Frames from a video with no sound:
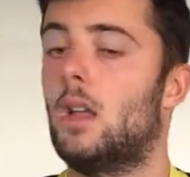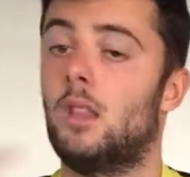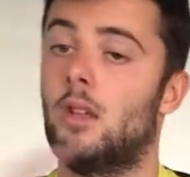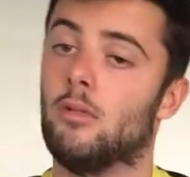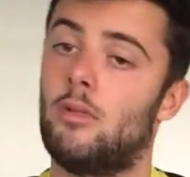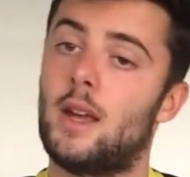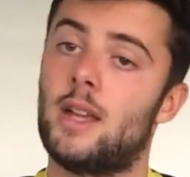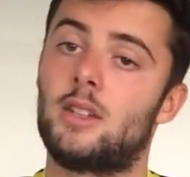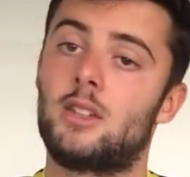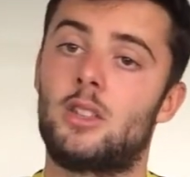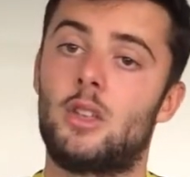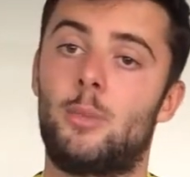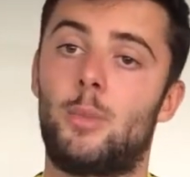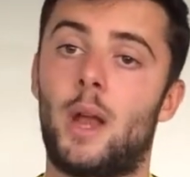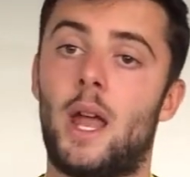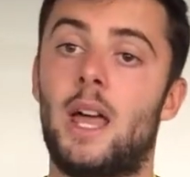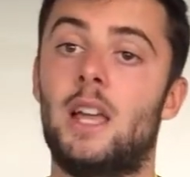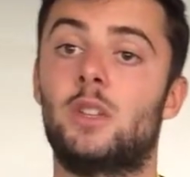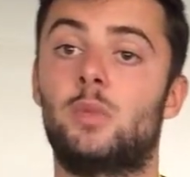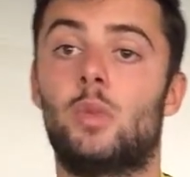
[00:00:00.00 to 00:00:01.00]
The rest of
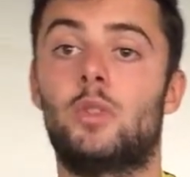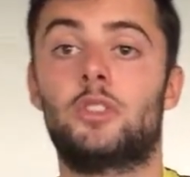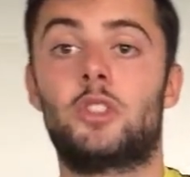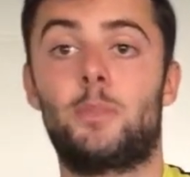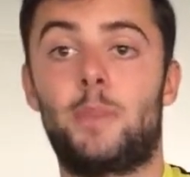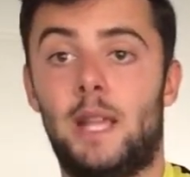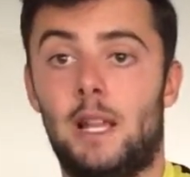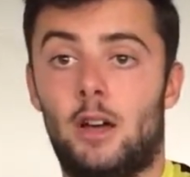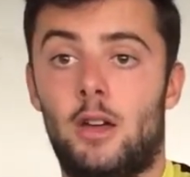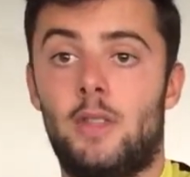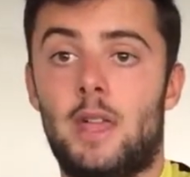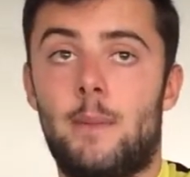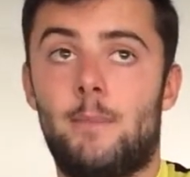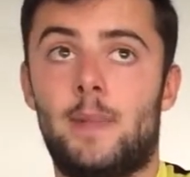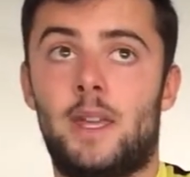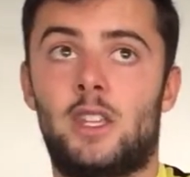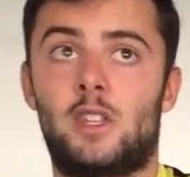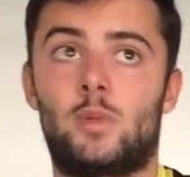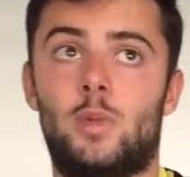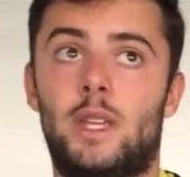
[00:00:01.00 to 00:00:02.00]
the players want to be like them
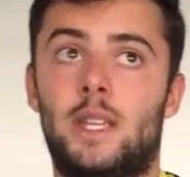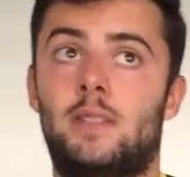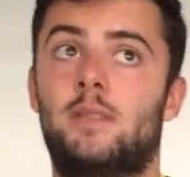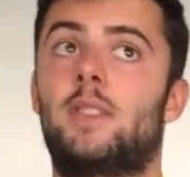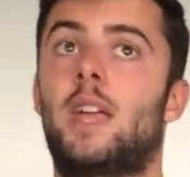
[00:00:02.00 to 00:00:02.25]
next week.